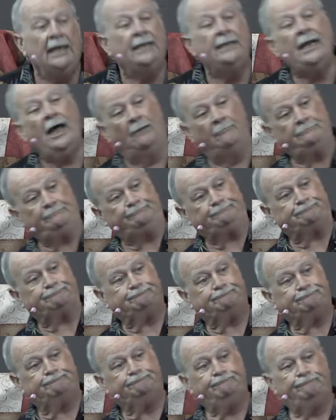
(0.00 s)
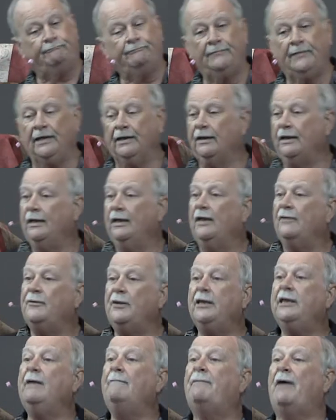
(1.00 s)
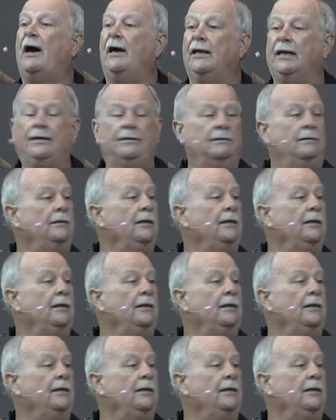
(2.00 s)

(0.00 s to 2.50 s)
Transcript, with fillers: Now, think about it.